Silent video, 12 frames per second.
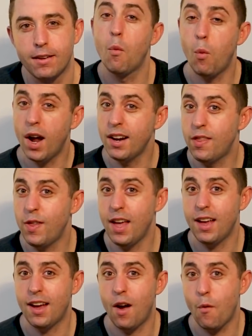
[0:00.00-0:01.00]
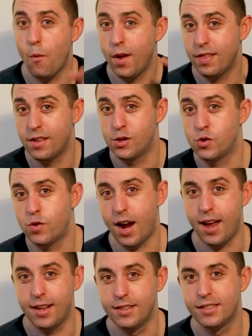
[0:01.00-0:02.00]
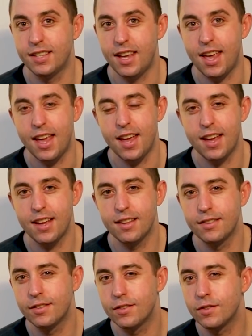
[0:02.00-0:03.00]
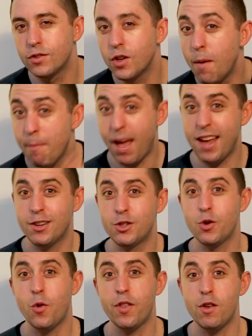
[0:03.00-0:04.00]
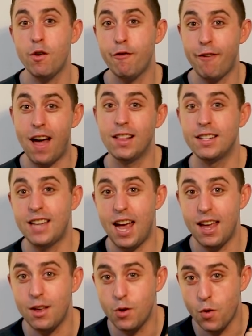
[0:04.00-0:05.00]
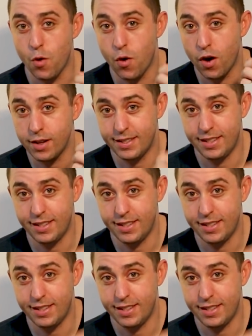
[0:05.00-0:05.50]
One thing with the trains is to make sure that you validate your